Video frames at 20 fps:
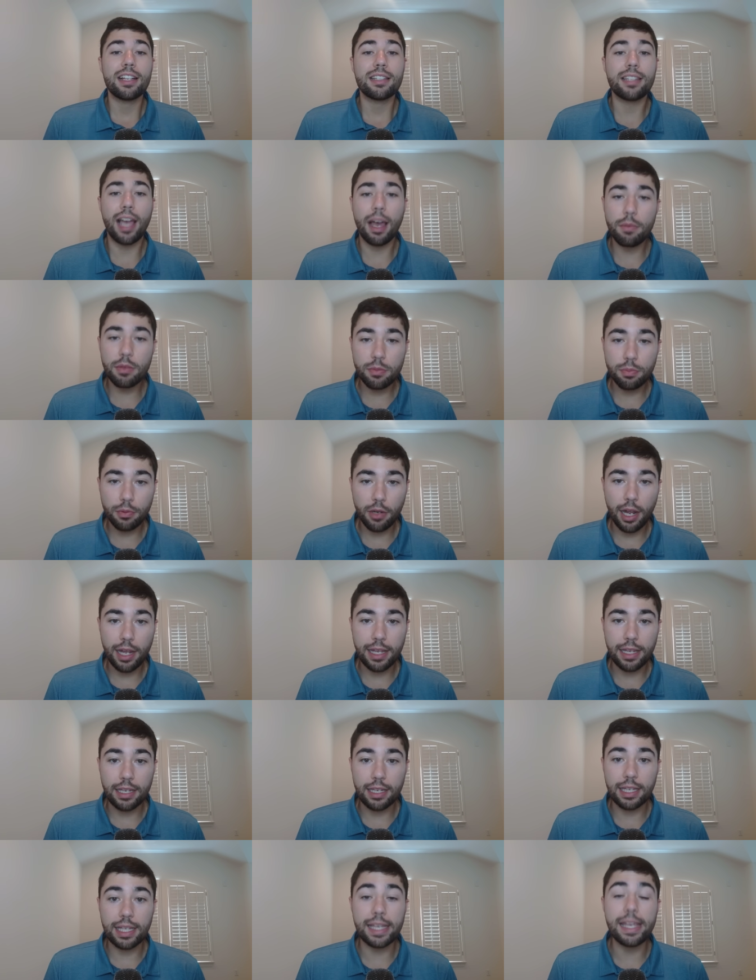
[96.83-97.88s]
Thomas
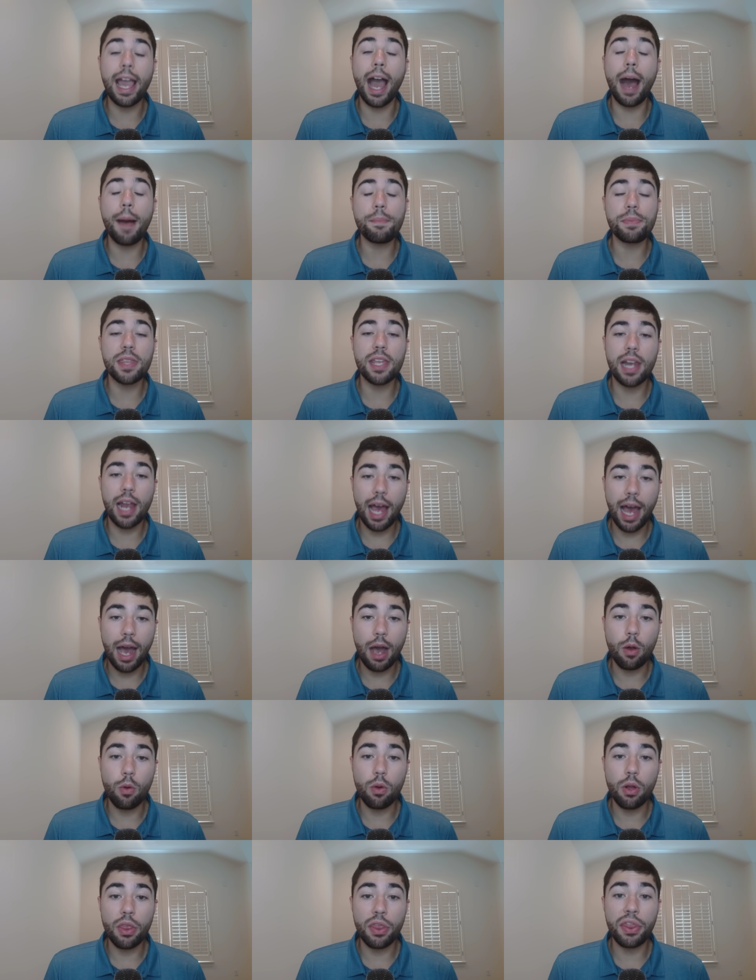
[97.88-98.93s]
Bryant, he opted
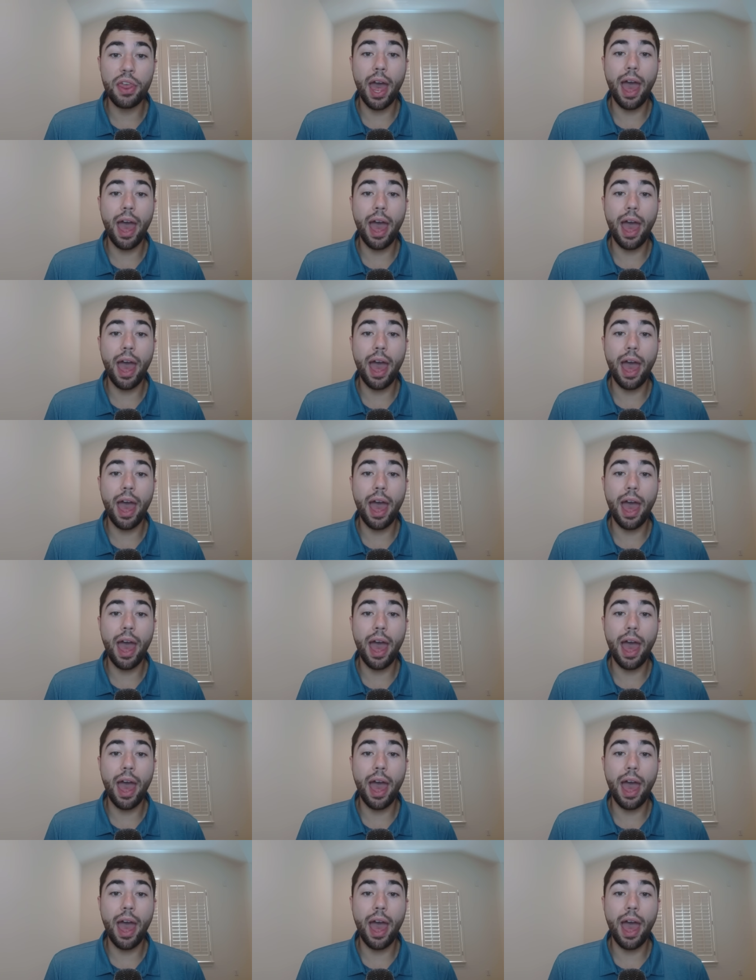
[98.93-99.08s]
out.